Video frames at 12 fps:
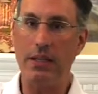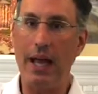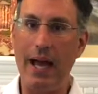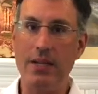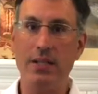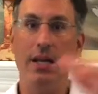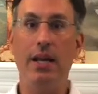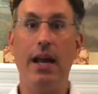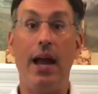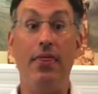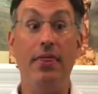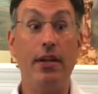less,
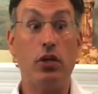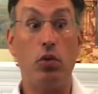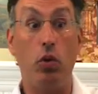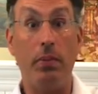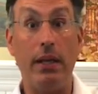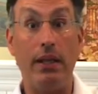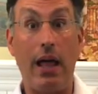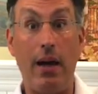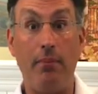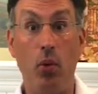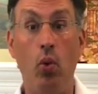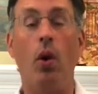and this will be a
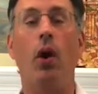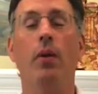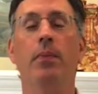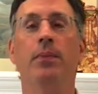lot more.